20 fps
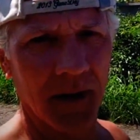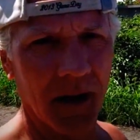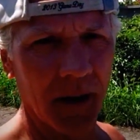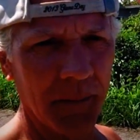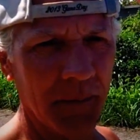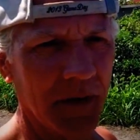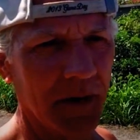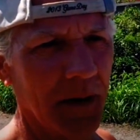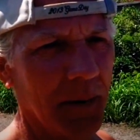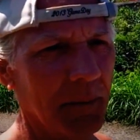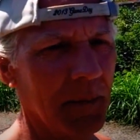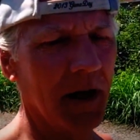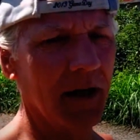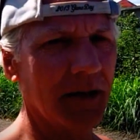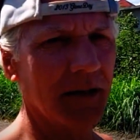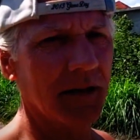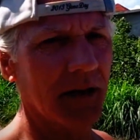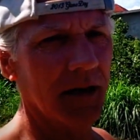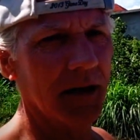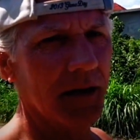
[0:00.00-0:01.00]
I mean, I'm
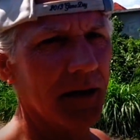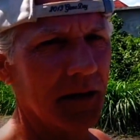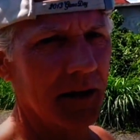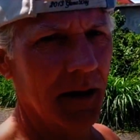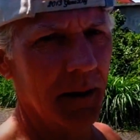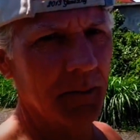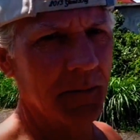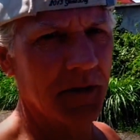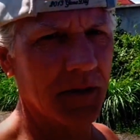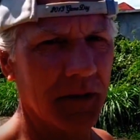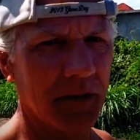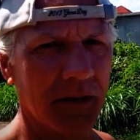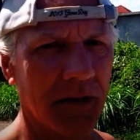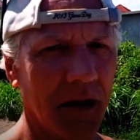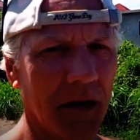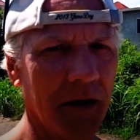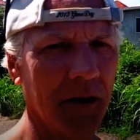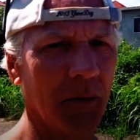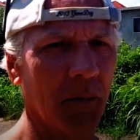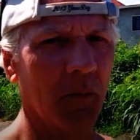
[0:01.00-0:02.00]
not saying I'm
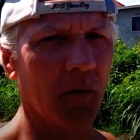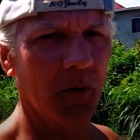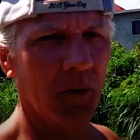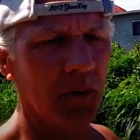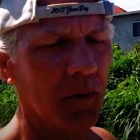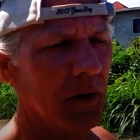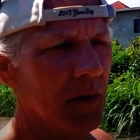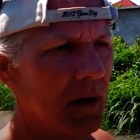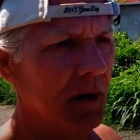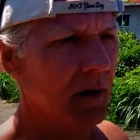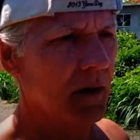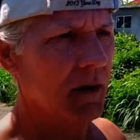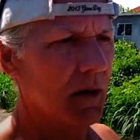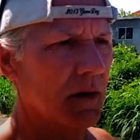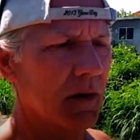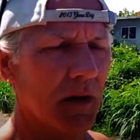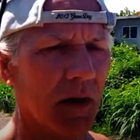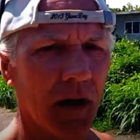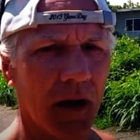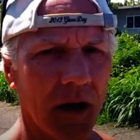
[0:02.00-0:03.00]
sustainable
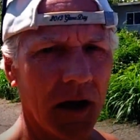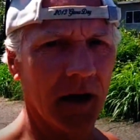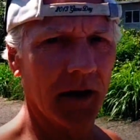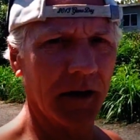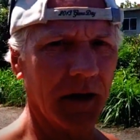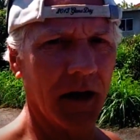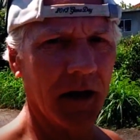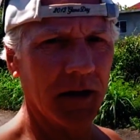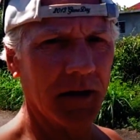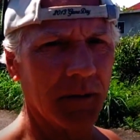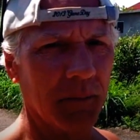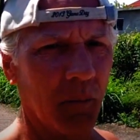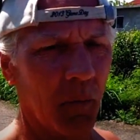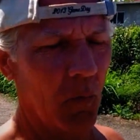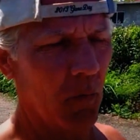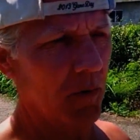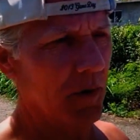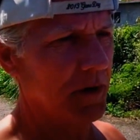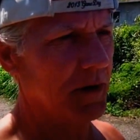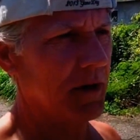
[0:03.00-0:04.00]
at
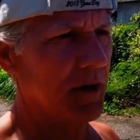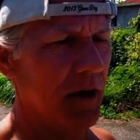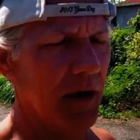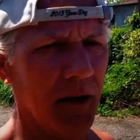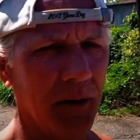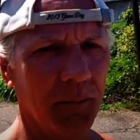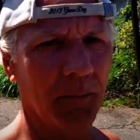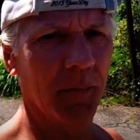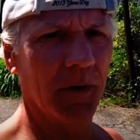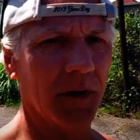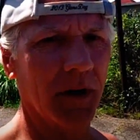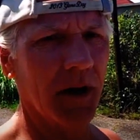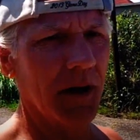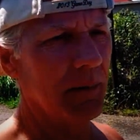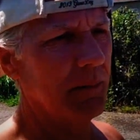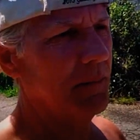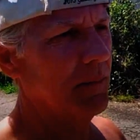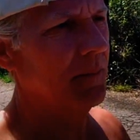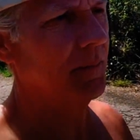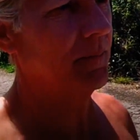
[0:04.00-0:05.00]
kiteboarding yet, but
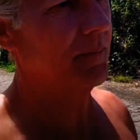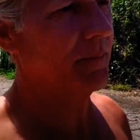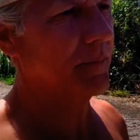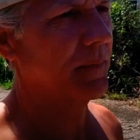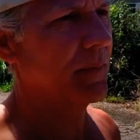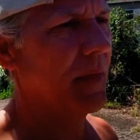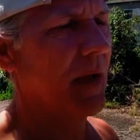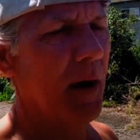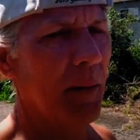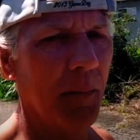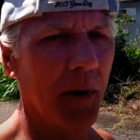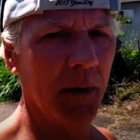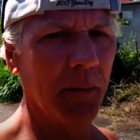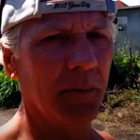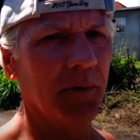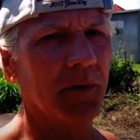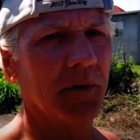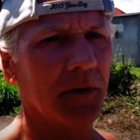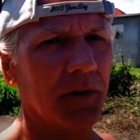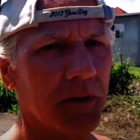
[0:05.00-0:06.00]
I'm
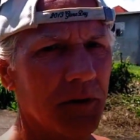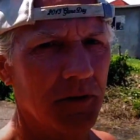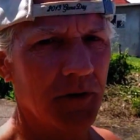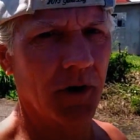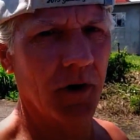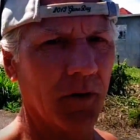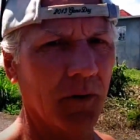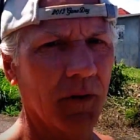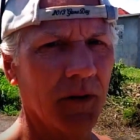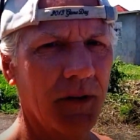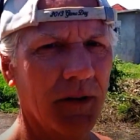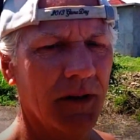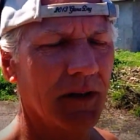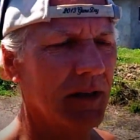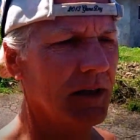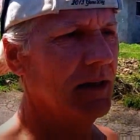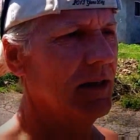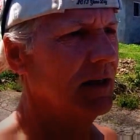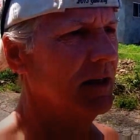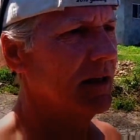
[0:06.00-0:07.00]
able to control it,
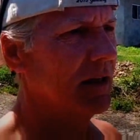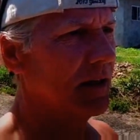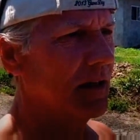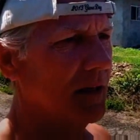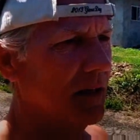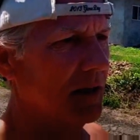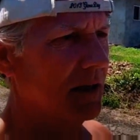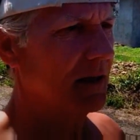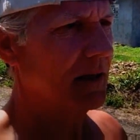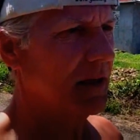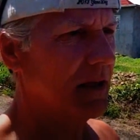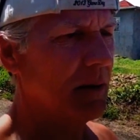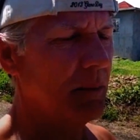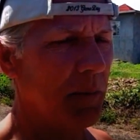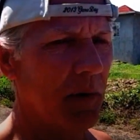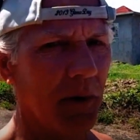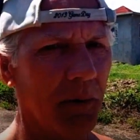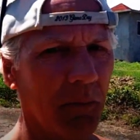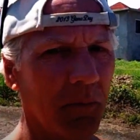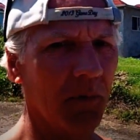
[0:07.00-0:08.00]

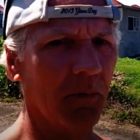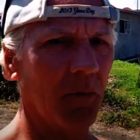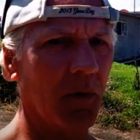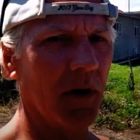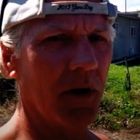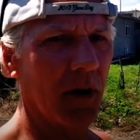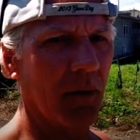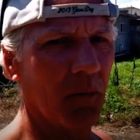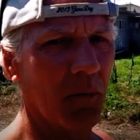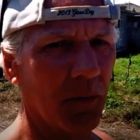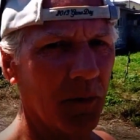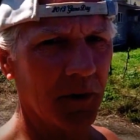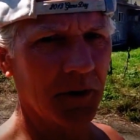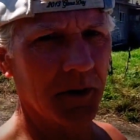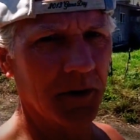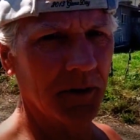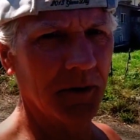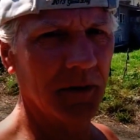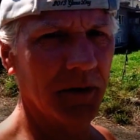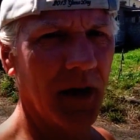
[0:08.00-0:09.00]
keep up with what I want to
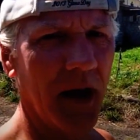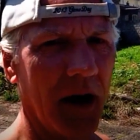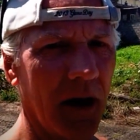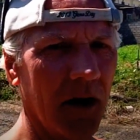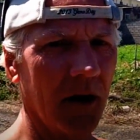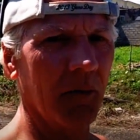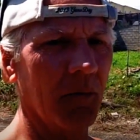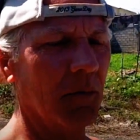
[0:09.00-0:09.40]
do and how